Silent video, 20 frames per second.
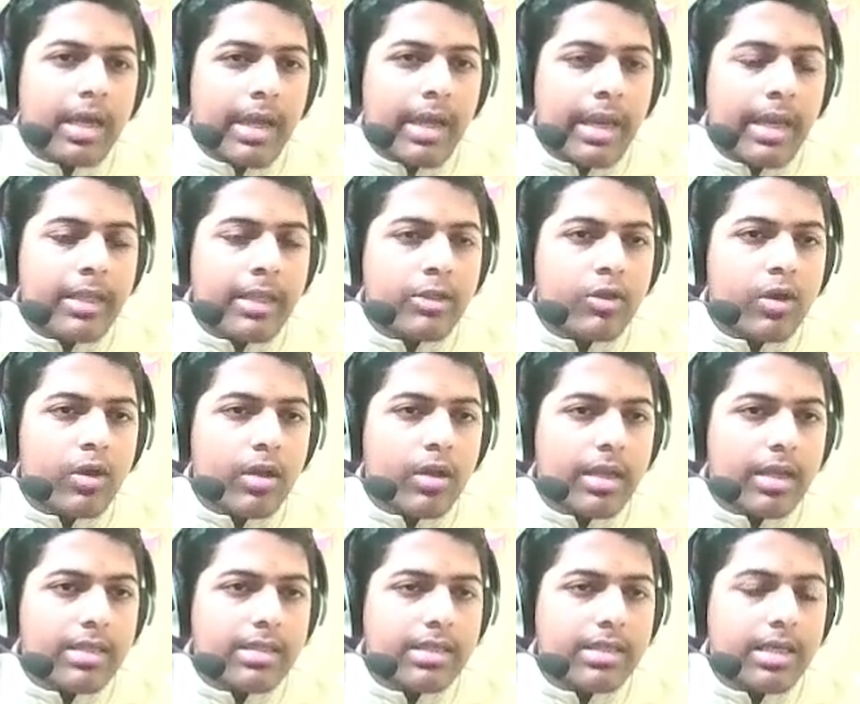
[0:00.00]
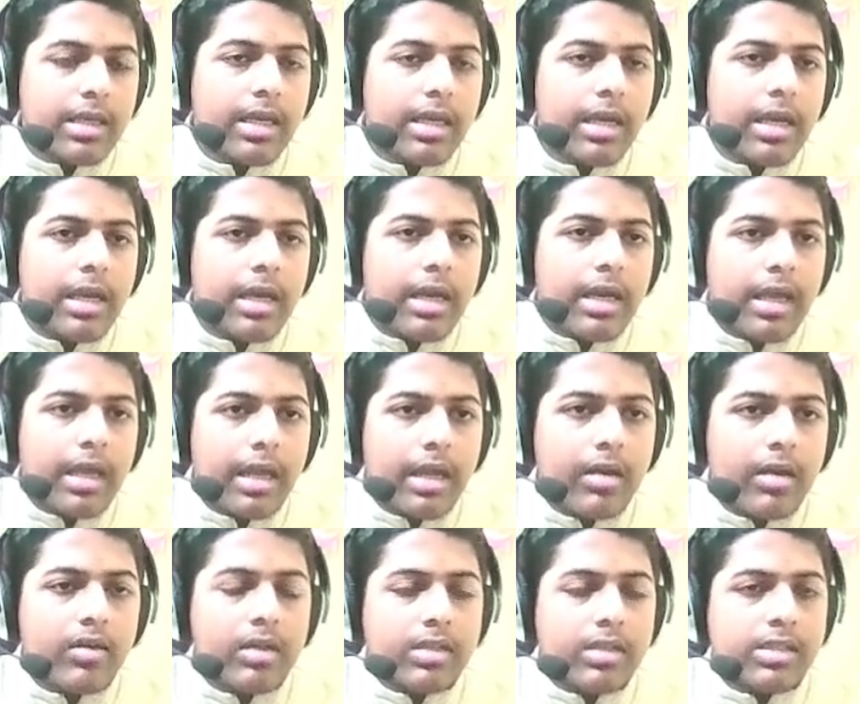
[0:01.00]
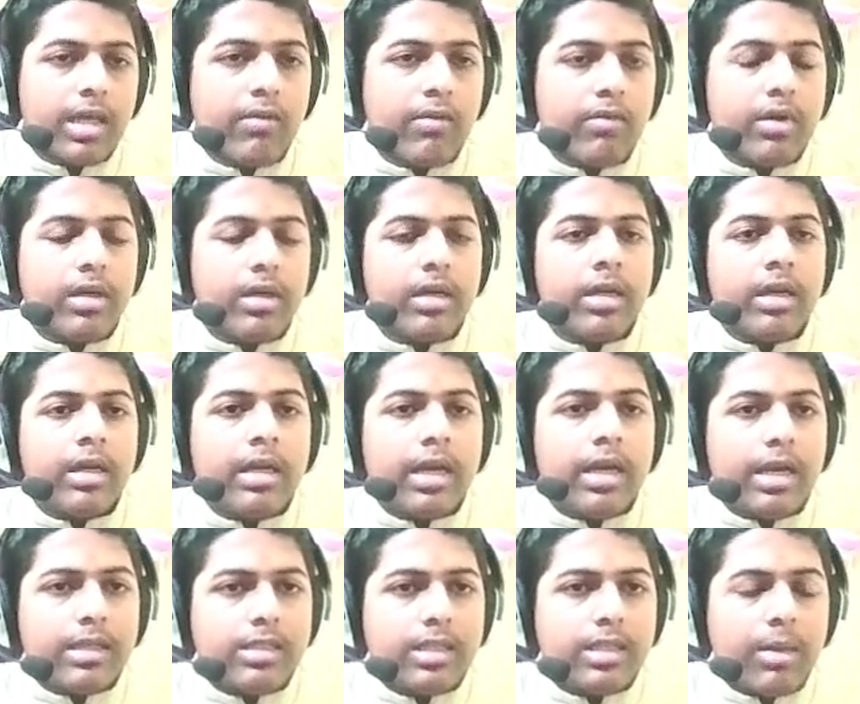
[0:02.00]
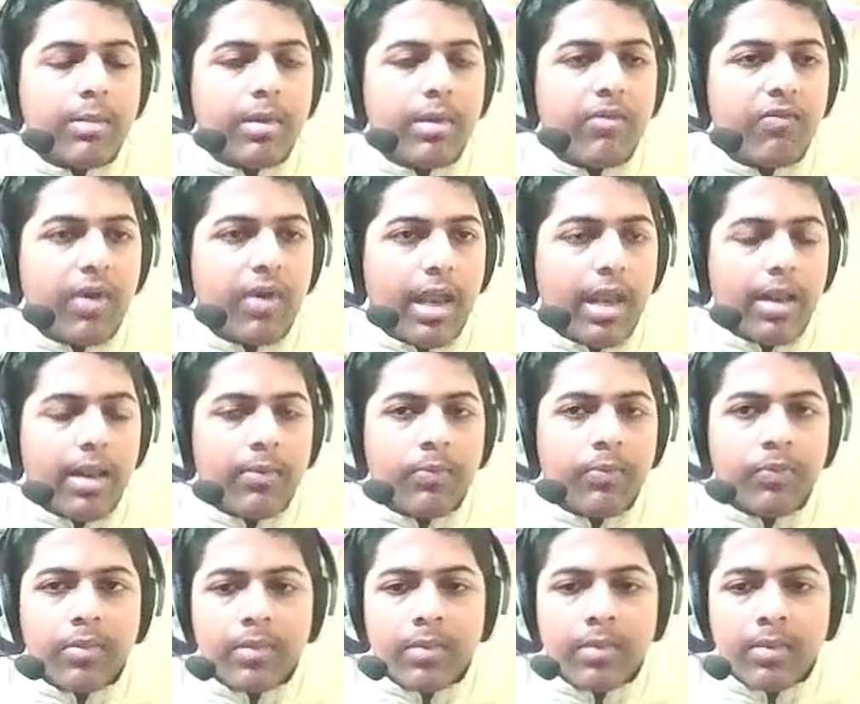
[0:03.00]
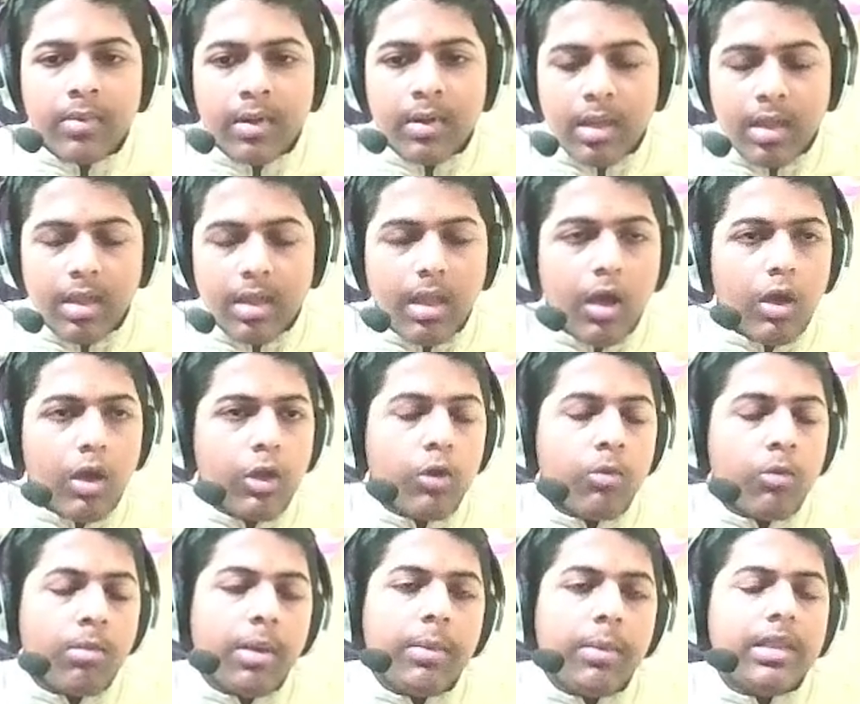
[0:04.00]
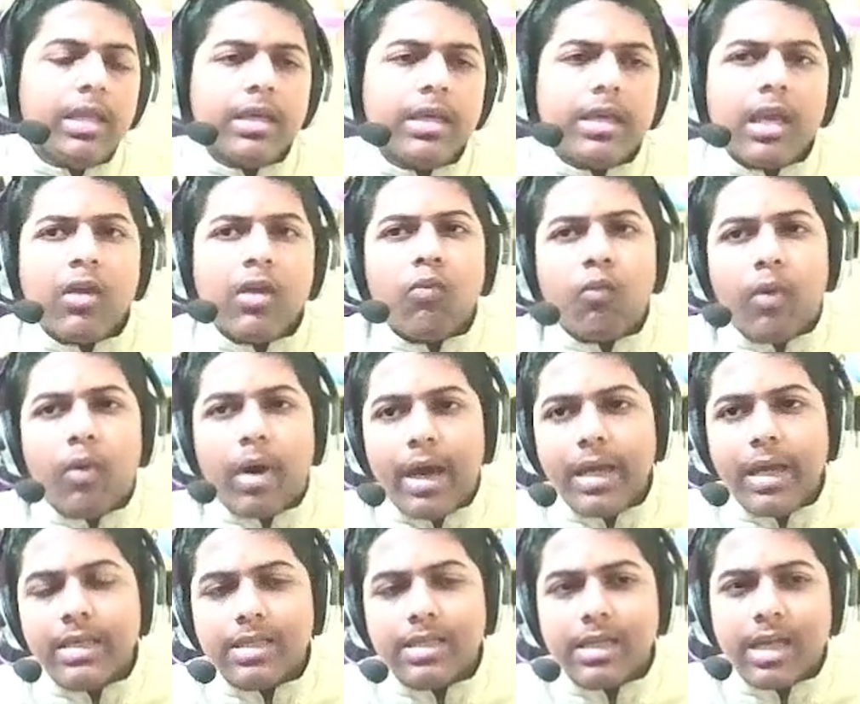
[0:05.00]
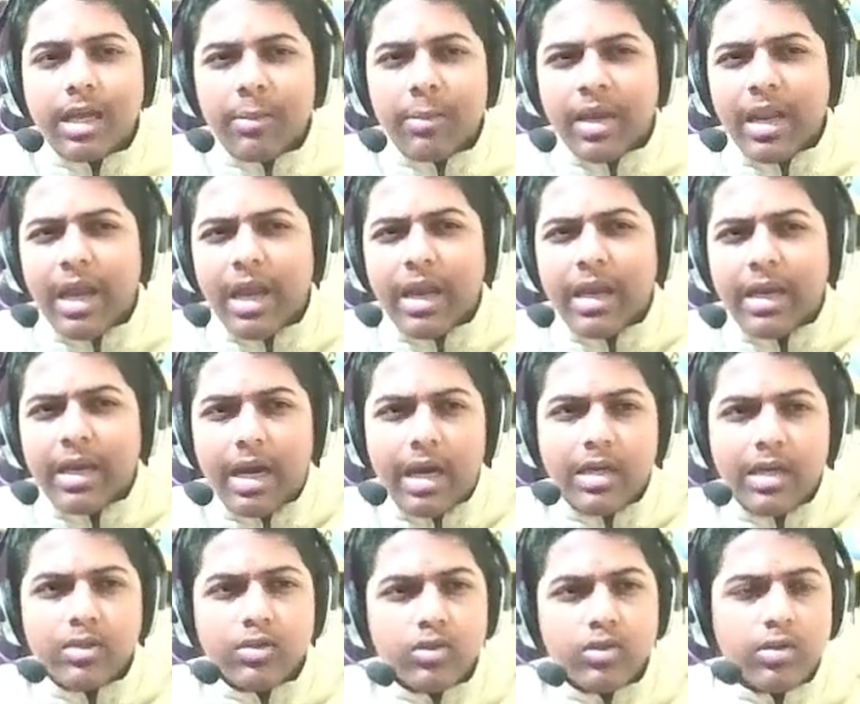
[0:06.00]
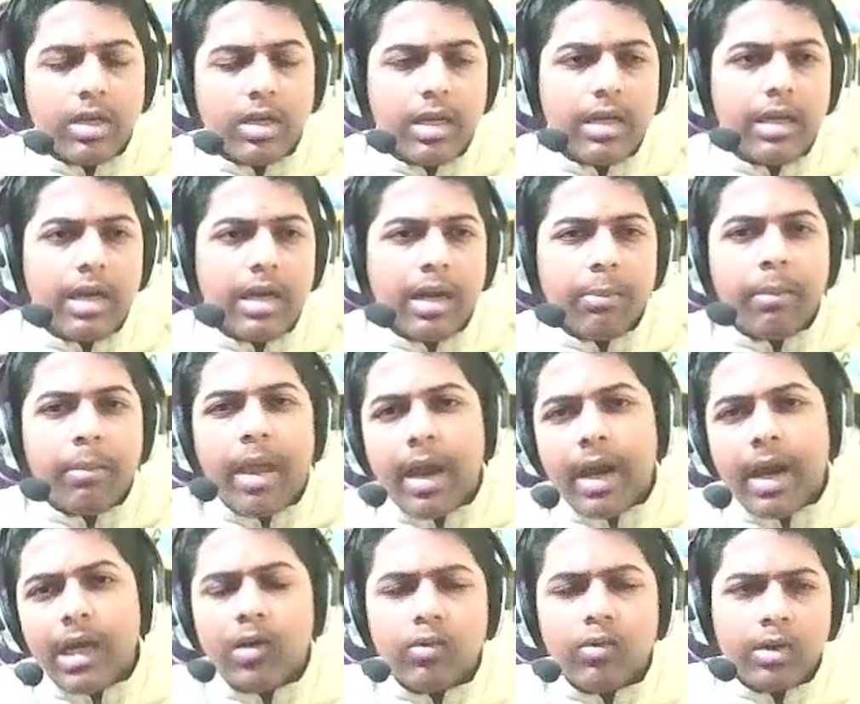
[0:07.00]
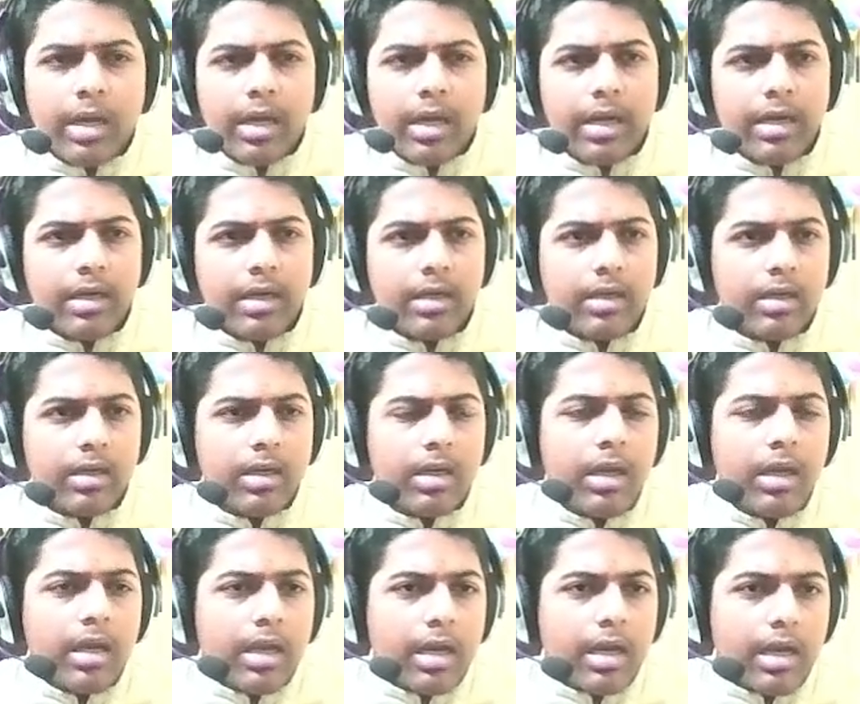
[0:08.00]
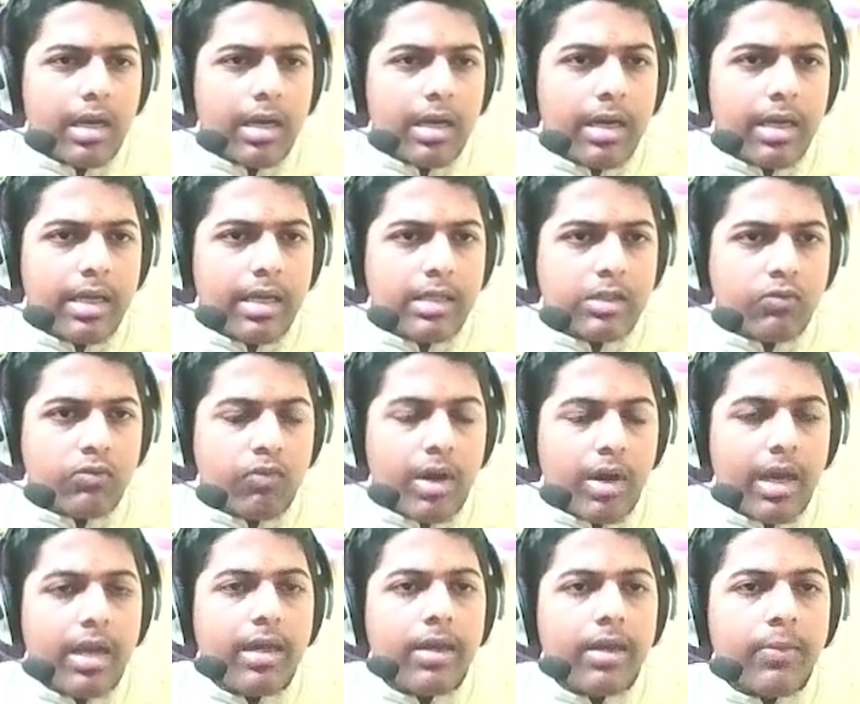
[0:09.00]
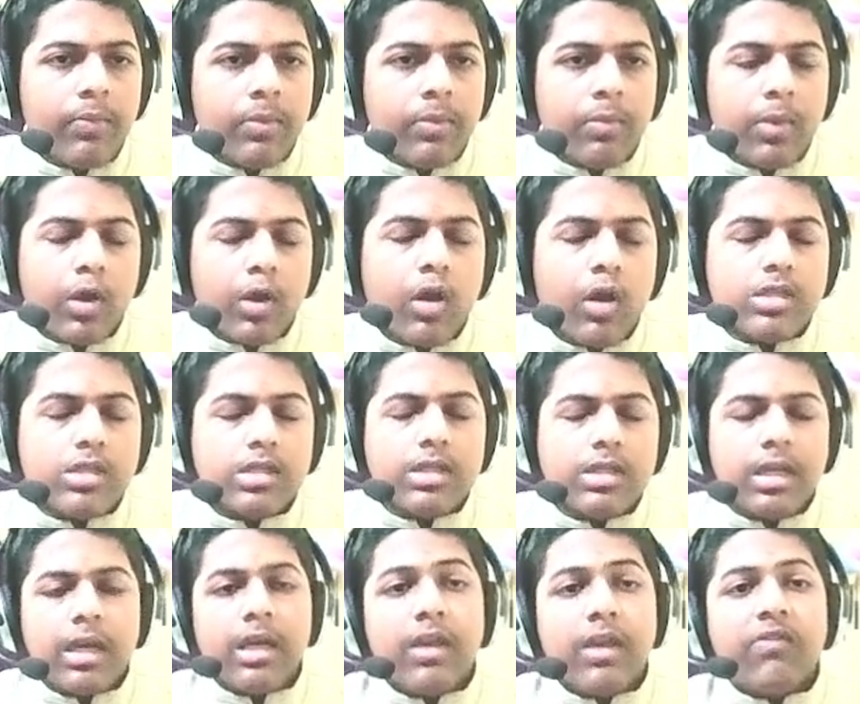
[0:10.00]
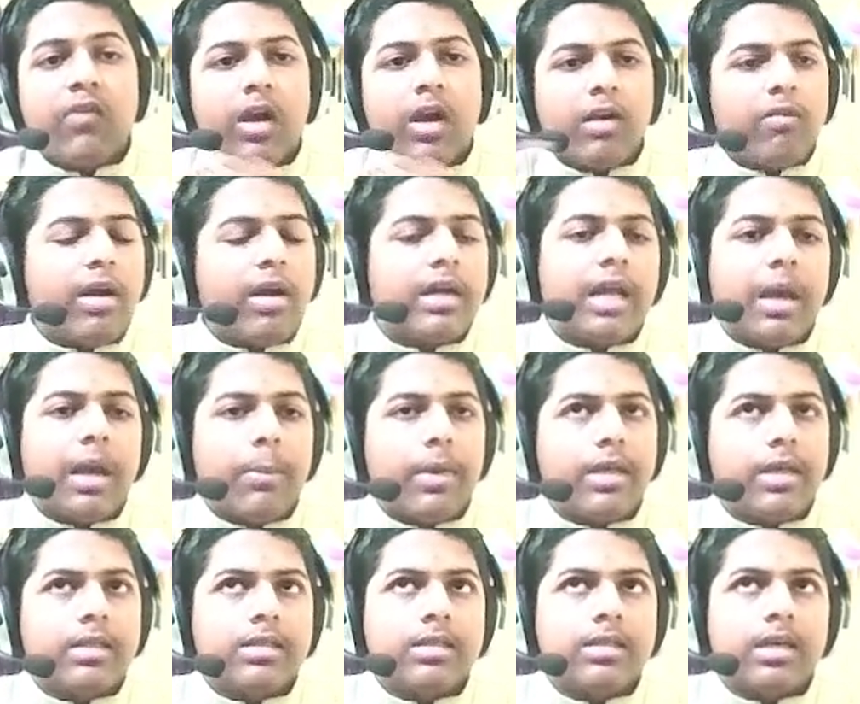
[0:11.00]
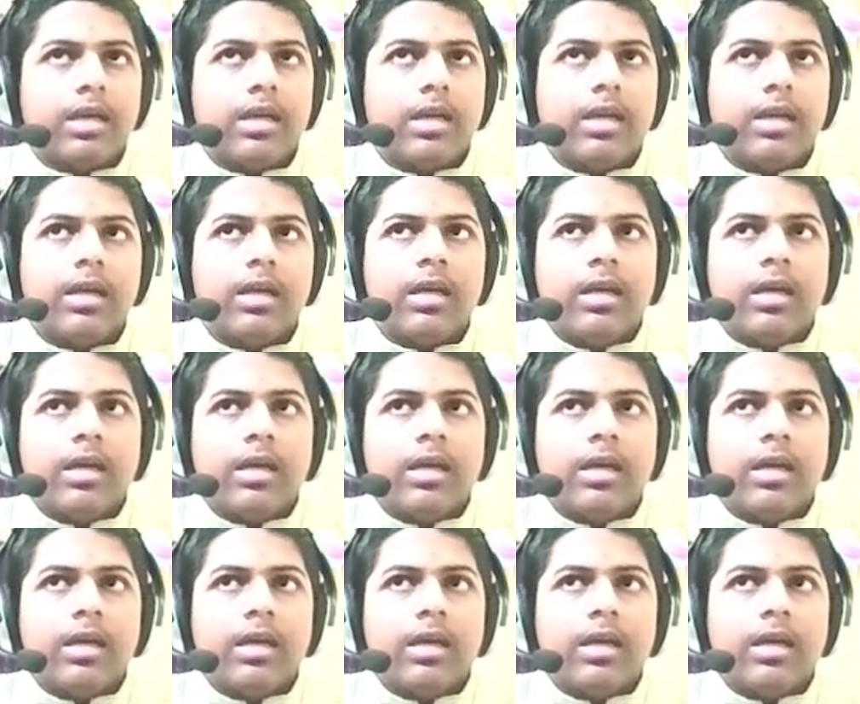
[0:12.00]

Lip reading: and as you all can see, here is our HTML file. Now you may be thinking, why is it coming like dark screen, dark background, and colored as white? Because in default, what happens in